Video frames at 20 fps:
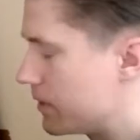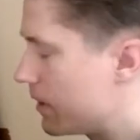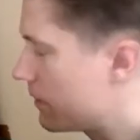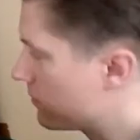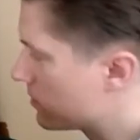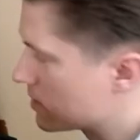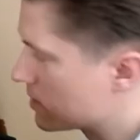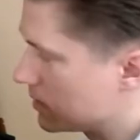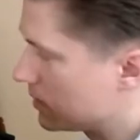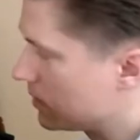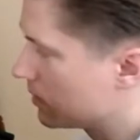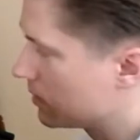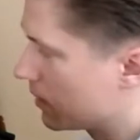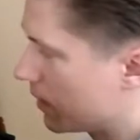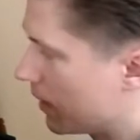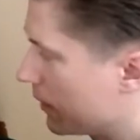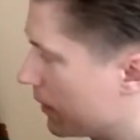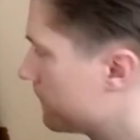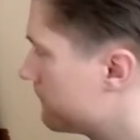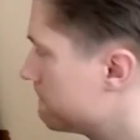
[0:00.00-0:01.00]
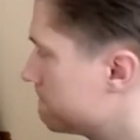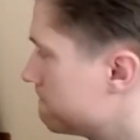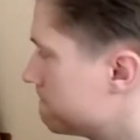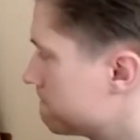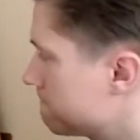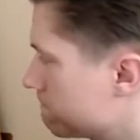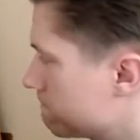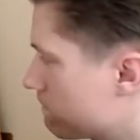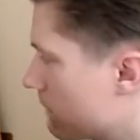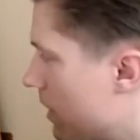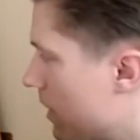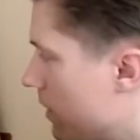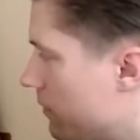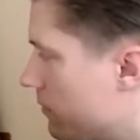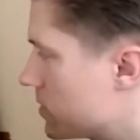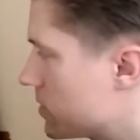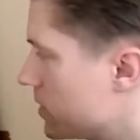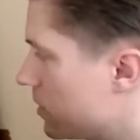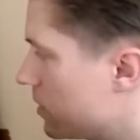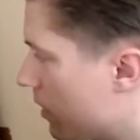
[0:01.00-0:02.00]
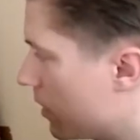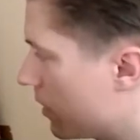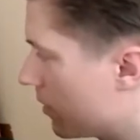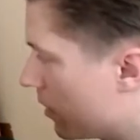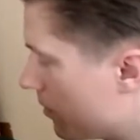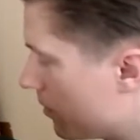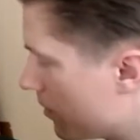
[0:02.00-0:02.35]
I've never seen that. I've never seen that